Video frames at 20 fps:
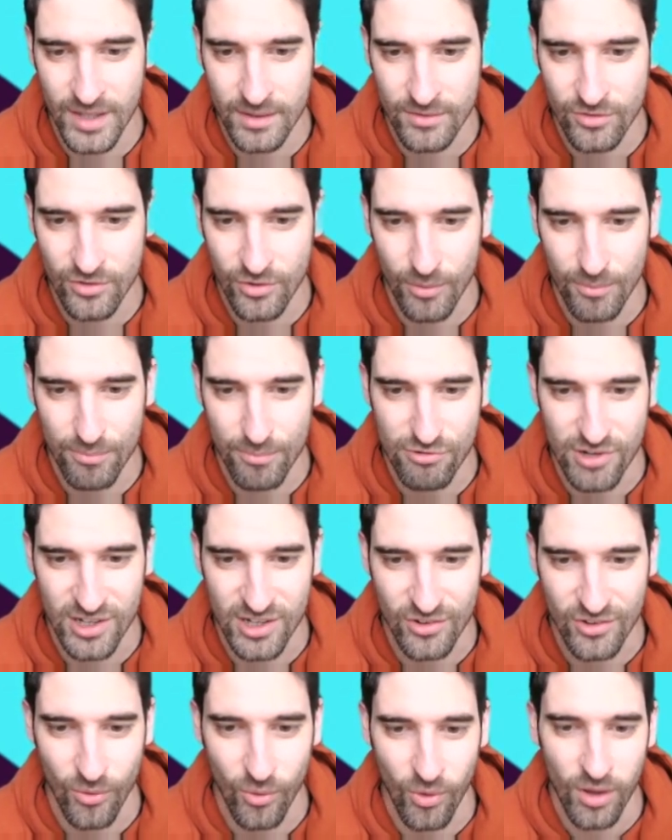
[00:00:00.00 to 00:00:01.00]
sort of
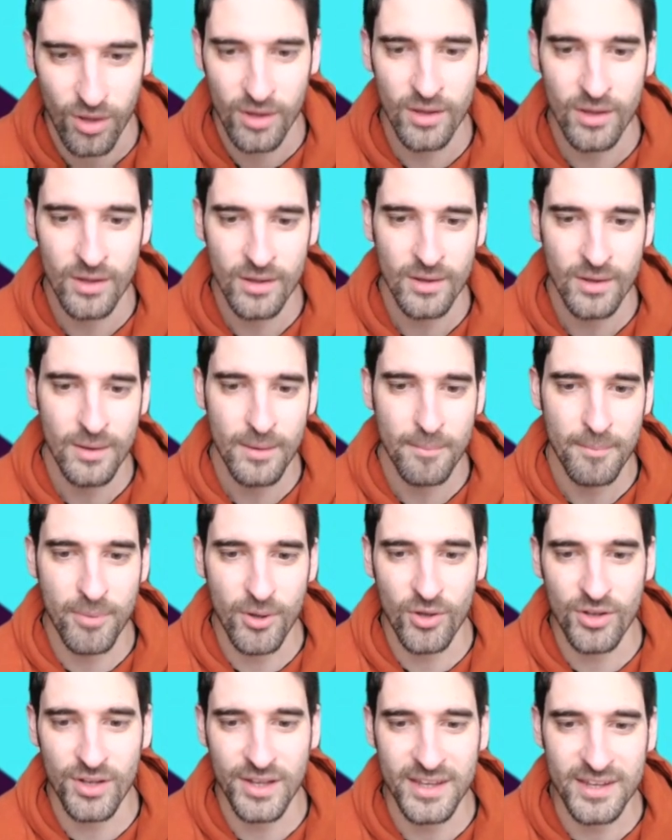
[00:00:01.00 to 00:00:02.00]
brittle
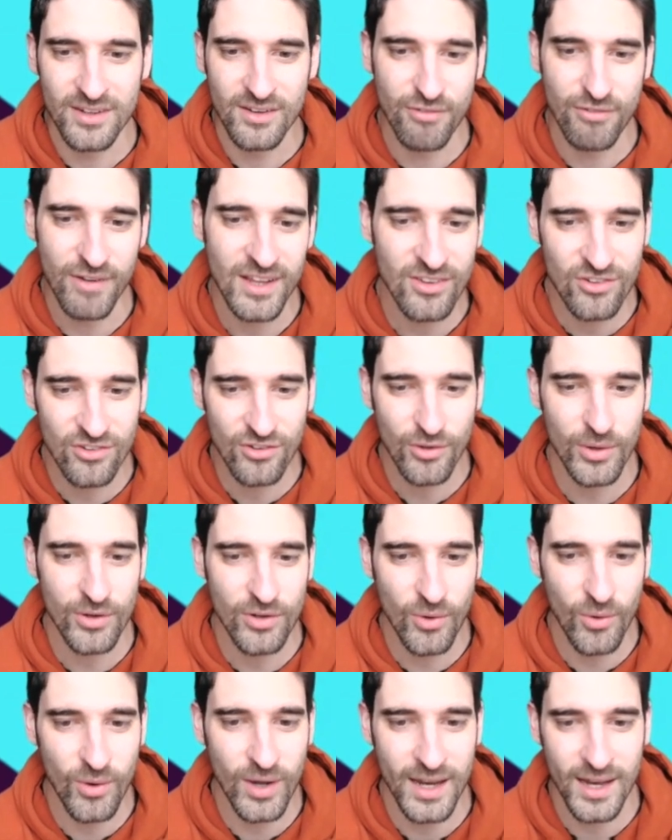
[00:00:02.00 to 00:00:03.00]
Burnley defence. So I do
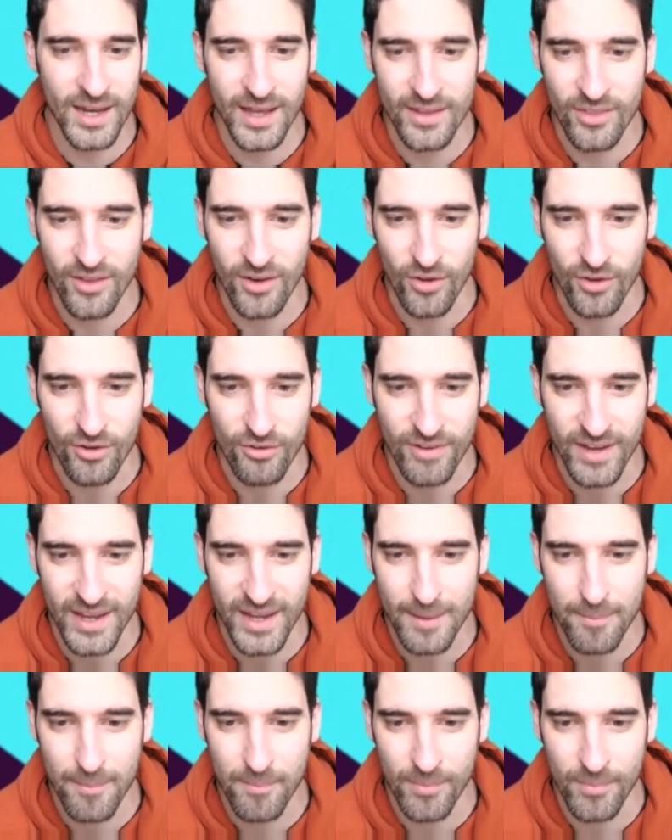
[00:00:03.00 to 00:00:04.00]
quite like the look of
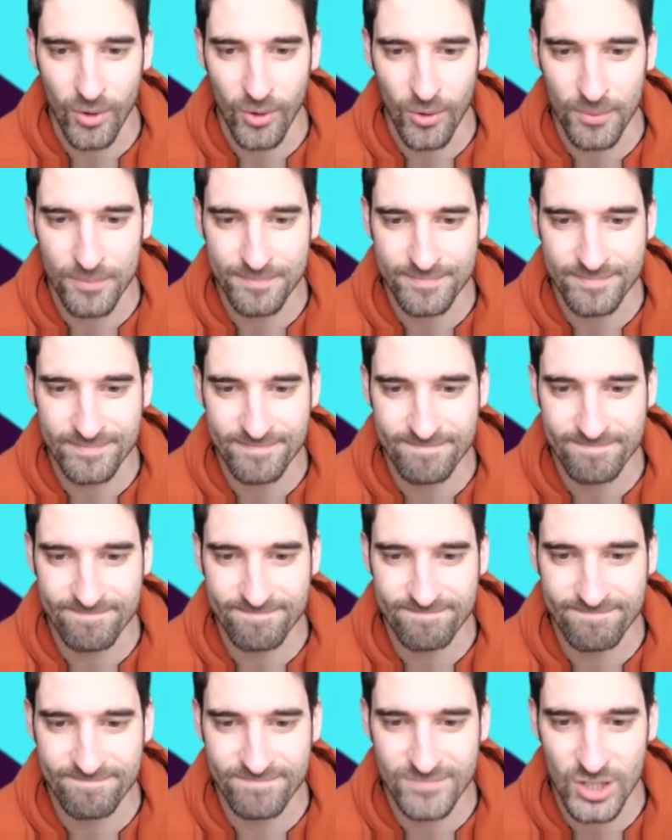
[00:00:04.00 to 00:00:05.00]
him, but
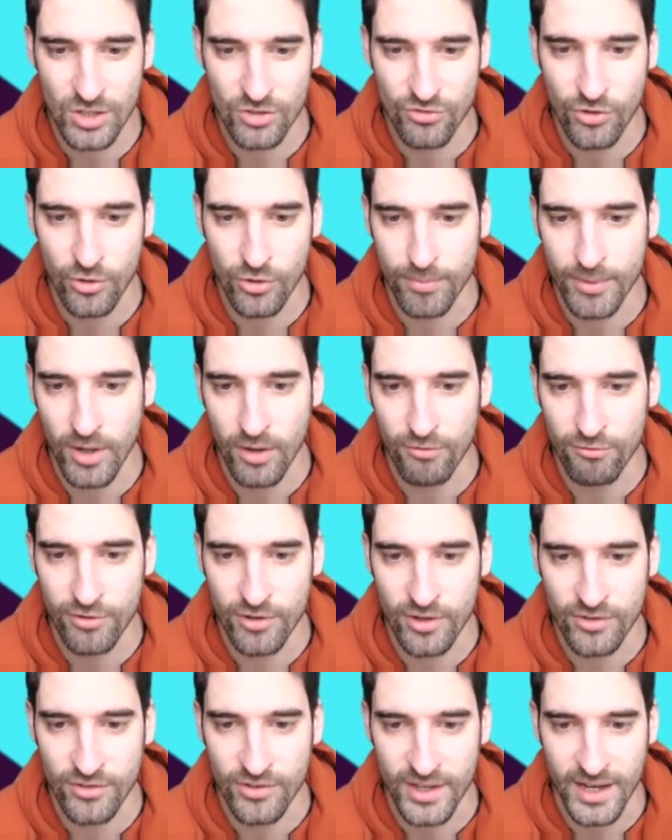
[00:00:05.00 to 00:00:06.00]
not super
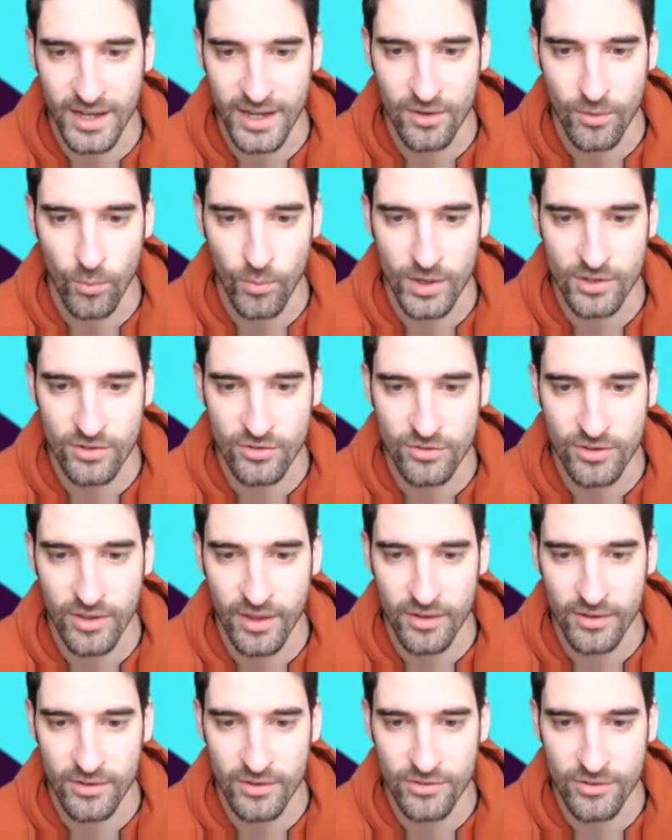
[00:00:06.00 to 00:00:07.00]
confident. I kind of wish
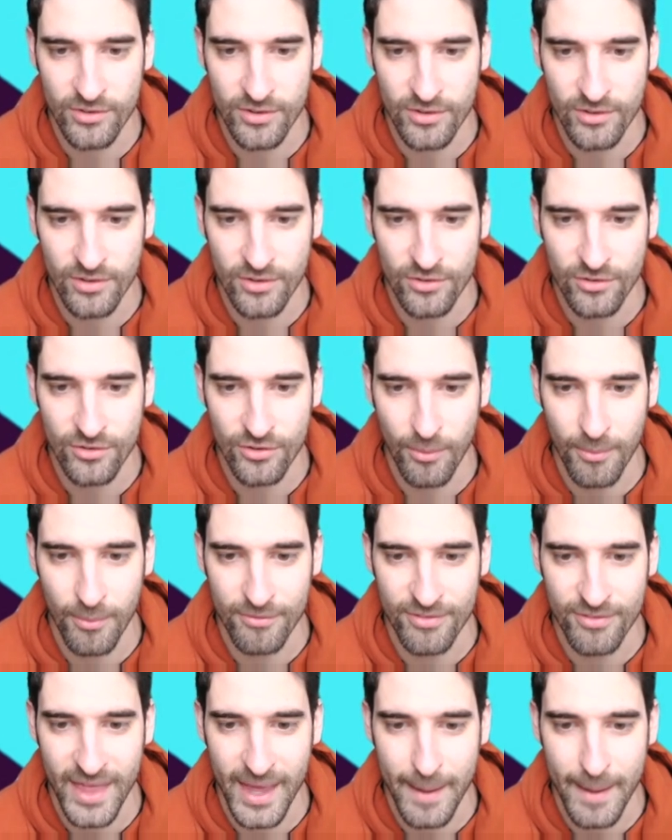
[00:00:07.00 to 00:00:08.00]
that some
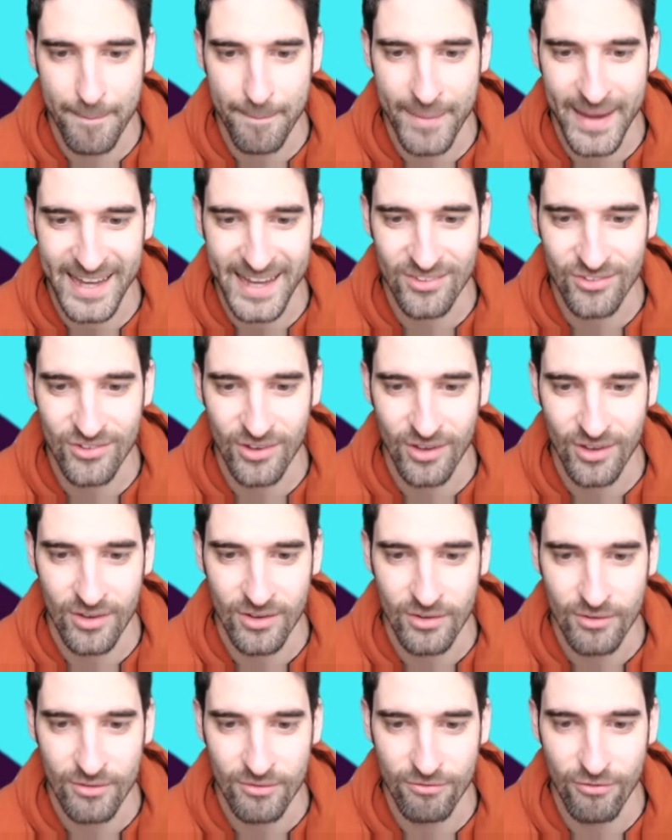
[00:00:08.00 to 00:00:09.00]
of their better
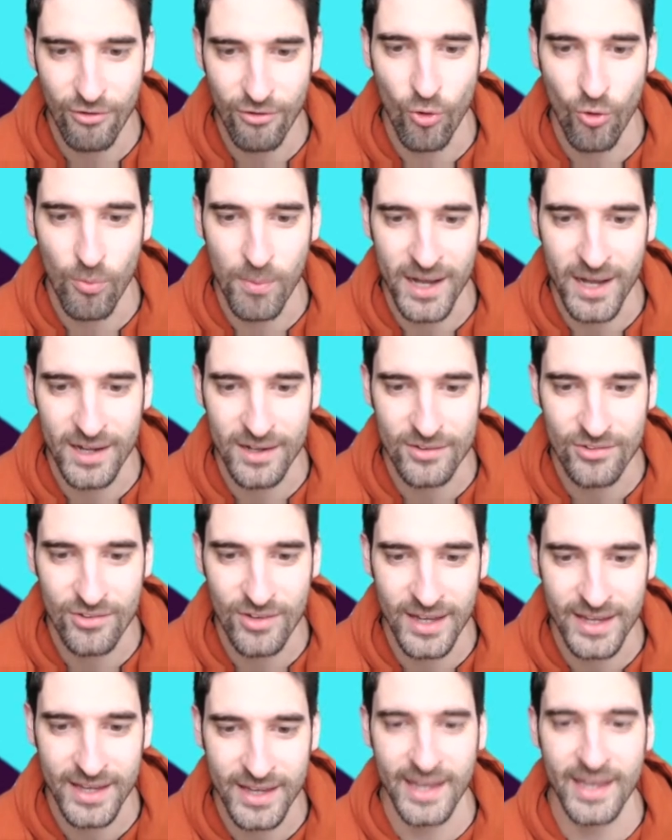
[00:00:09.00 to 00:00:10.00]
fullbacks,
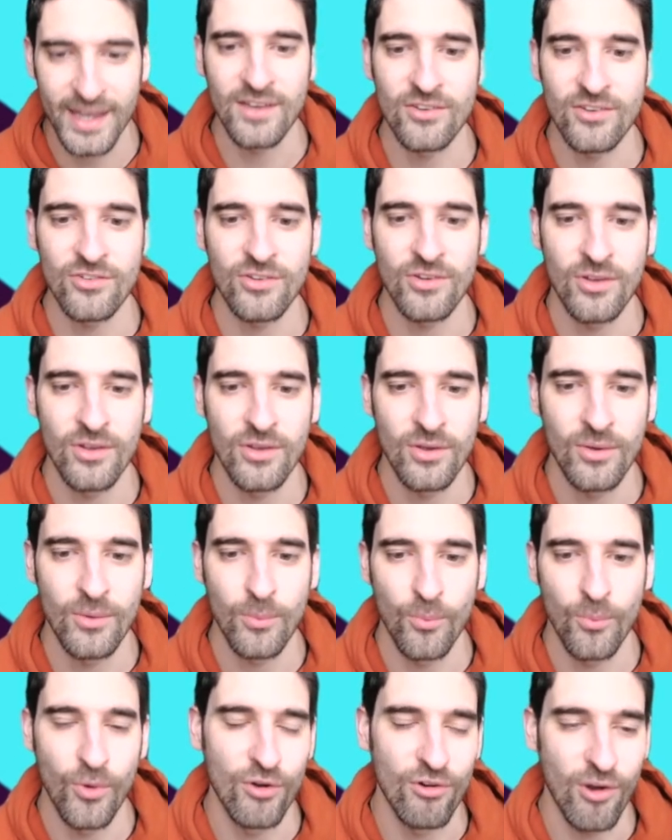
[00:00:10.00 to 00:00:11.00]
I guess,
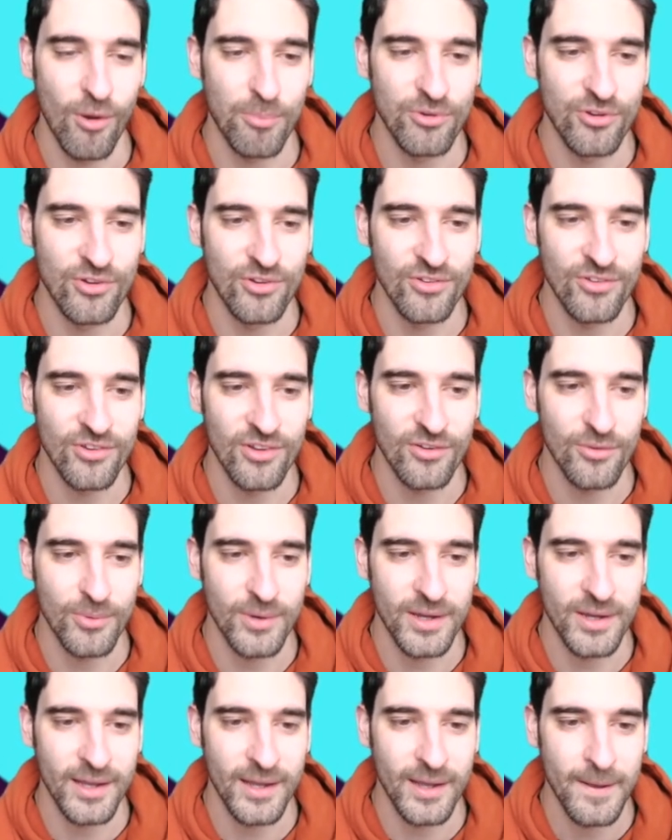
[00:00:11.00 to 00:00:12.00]
were options this
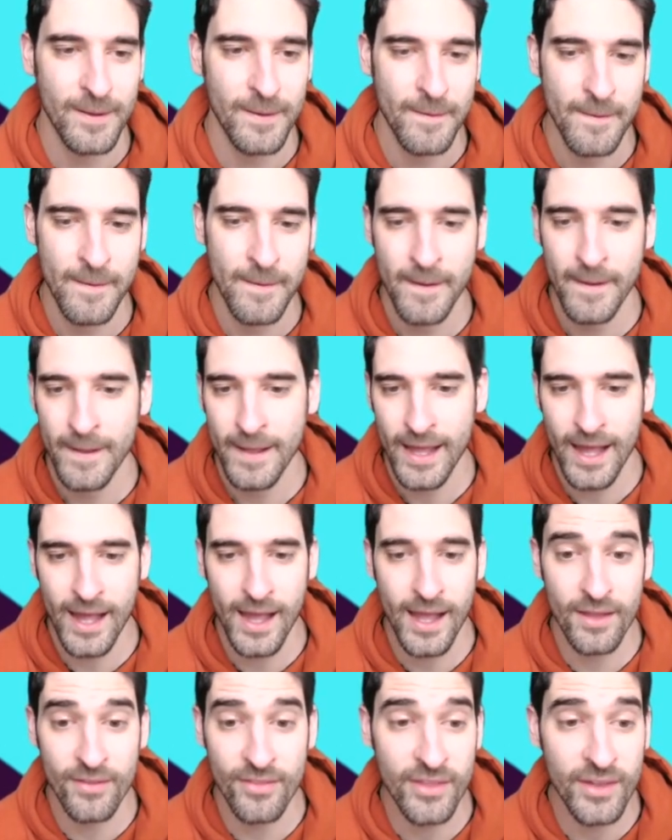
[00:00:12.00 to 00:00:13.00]
week.
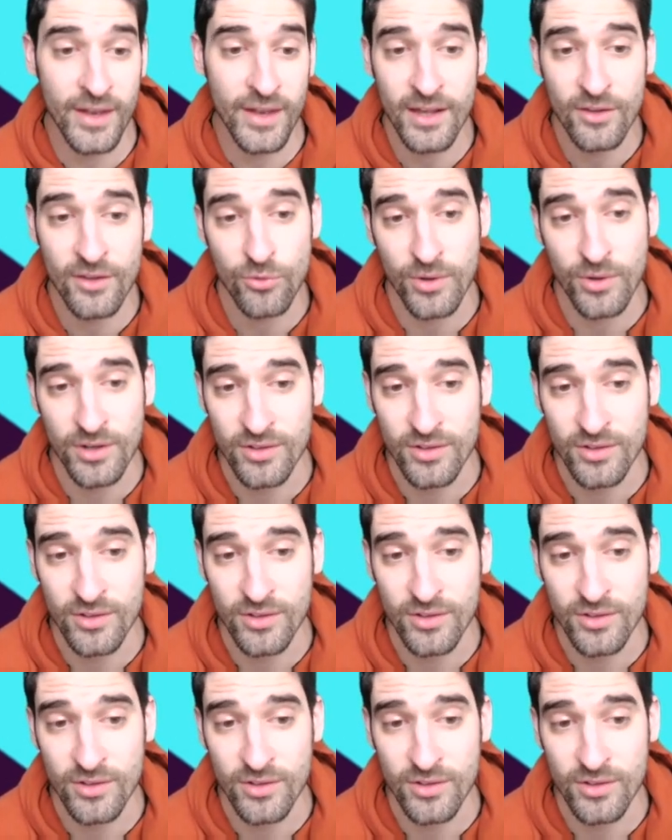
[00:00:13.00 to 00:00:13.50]
And then the last one